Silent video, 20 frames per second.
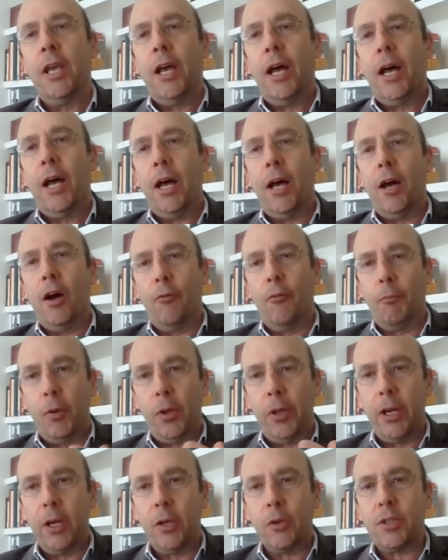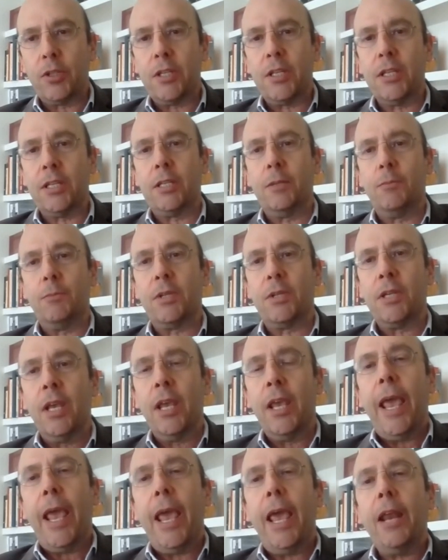of political systems
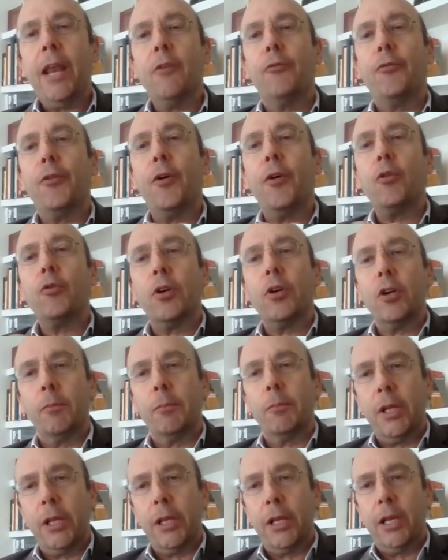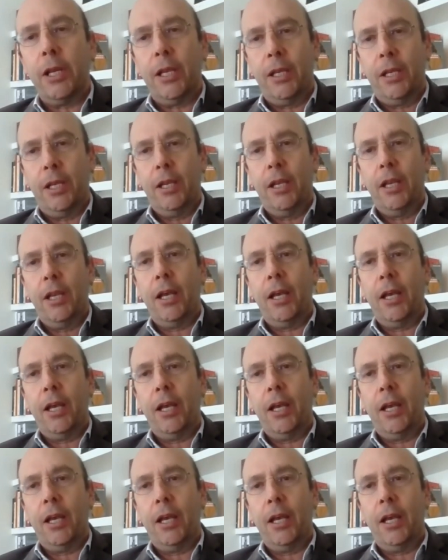and vulnerability